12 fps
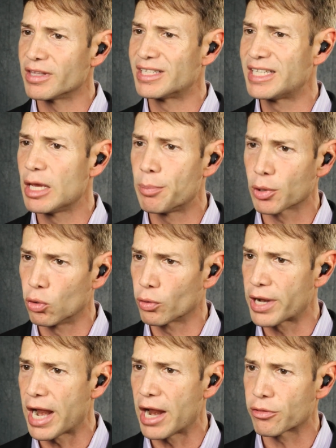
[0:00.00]
the typical
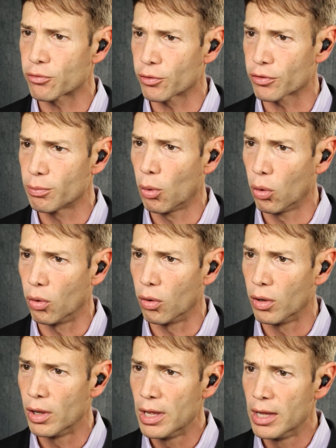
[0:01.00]
cancerous
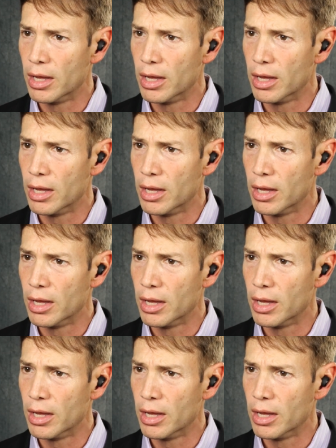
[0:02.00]
mole.